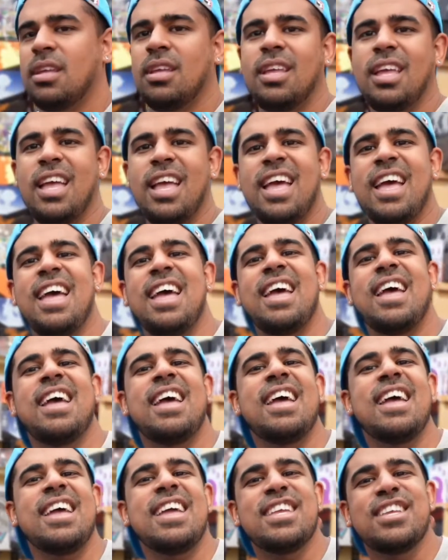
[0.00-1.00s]

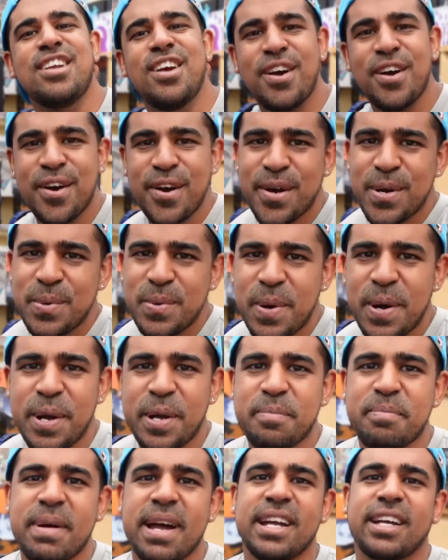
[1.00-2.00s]
Hey yo,
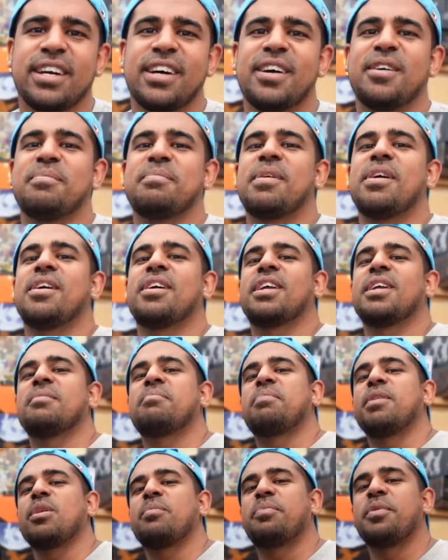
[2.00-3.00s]
welcome back Cardmarket
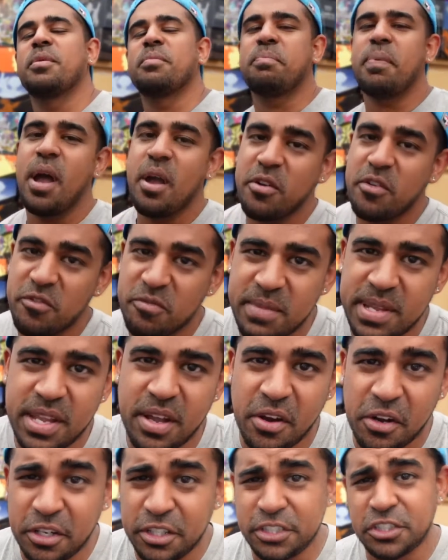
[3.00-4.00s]
people, you're back with me
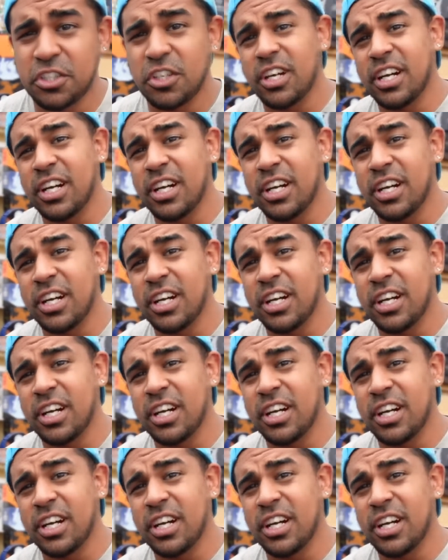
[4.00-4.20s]
Hot Choc,